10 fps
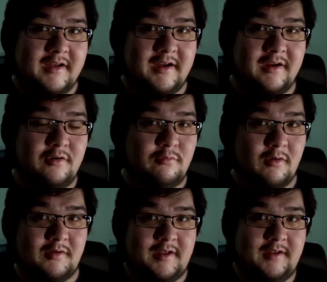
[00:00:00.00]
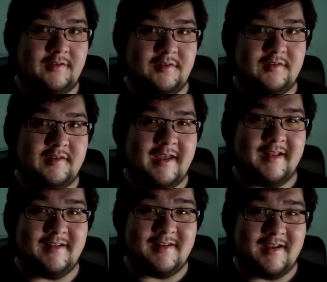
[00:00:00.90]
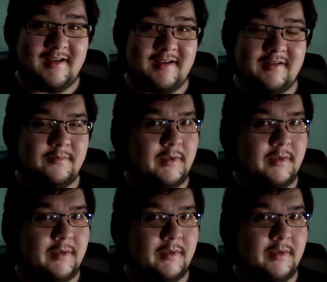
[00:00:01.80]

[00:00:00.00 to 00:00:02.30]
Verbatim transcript: uh, who weren't kids, and uh,